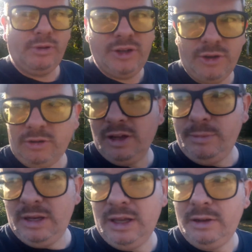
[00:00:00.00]
Pritchard
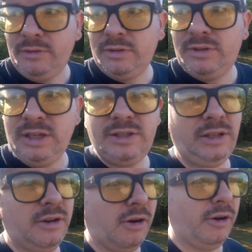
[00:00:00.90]
coming out,
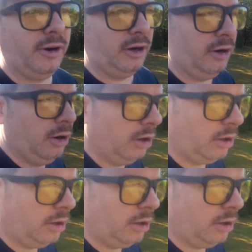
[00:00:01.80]
Dixie Carter,